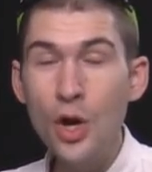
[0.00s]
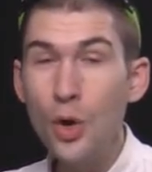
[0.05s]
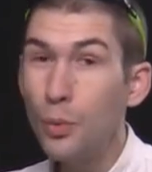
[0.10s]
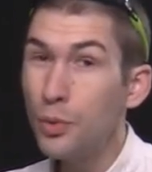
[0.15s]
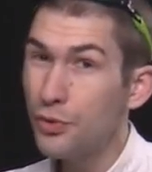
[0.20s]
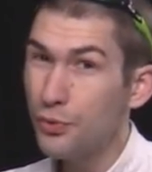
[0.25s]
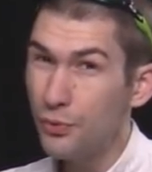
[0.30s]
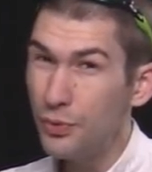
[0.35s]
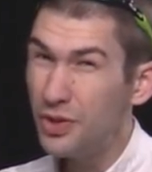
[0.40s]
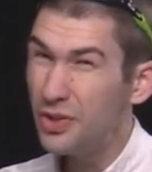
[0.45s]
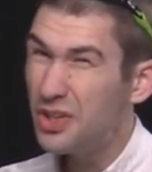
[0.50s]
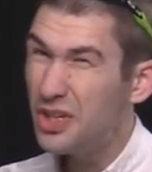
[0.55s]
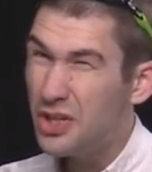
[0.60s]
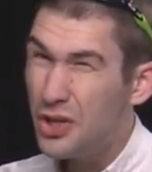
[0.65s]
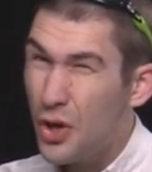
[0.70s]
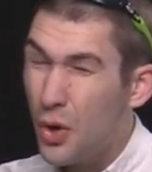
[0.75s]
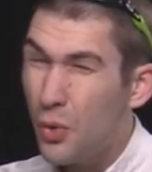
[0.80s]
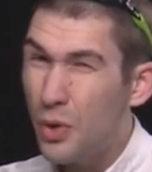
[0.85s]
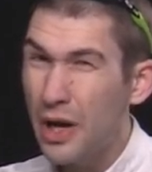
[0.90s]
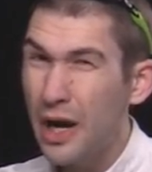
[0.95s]
with really
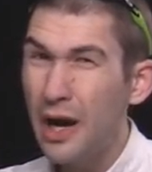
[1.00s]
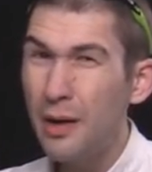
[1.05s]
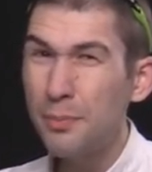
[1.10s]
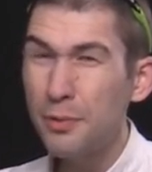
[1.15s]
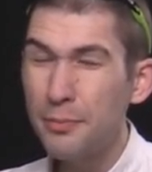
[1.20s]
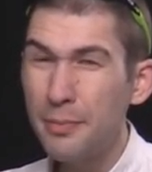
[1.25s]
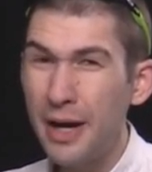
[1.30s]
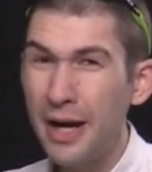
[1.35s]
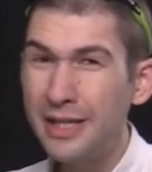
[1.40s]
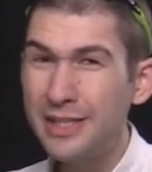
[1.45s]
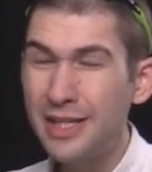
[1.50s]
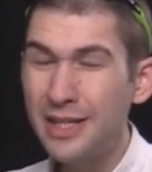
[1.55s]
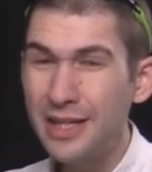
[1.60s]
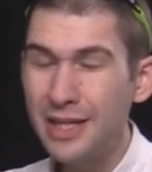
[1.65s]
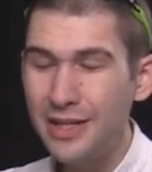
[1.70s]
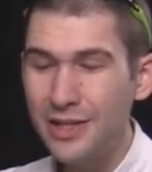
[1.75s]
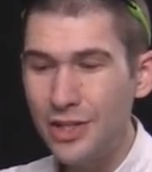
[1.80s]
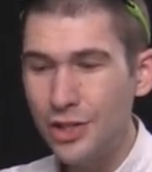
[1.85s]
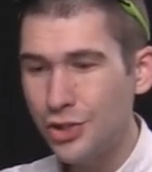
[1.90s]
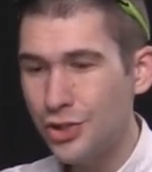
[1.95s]
no compromise in
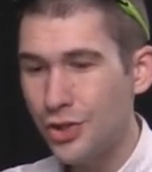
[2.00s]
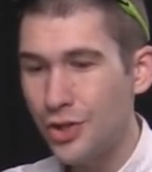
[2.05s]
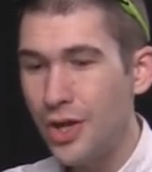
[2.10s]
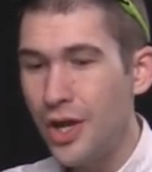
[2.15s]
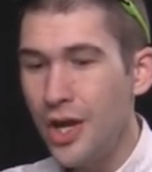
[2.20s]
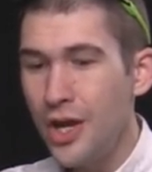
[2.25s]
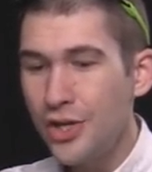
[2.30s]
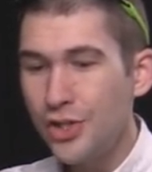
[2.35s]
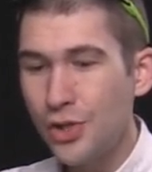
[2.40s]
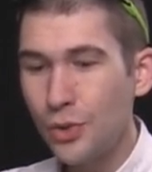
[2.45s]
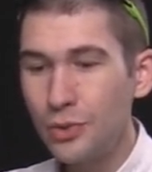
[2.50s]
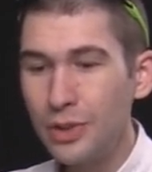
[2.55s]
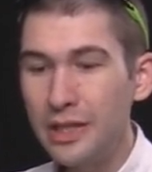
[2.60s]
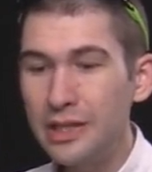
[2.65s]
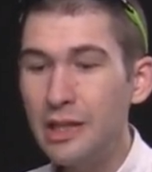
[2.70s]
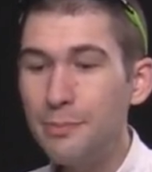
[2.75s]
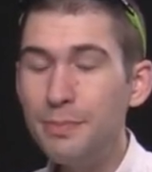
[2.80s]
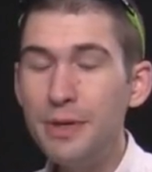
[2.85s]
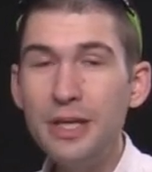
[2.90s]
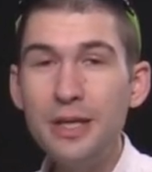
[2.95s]
condition. So
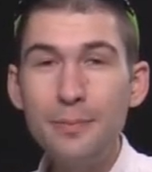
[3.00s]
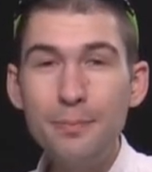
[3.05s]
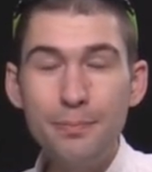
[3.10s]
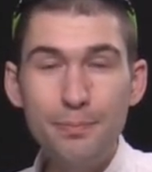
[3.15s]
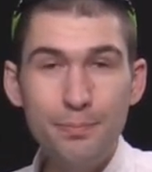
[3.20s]
let the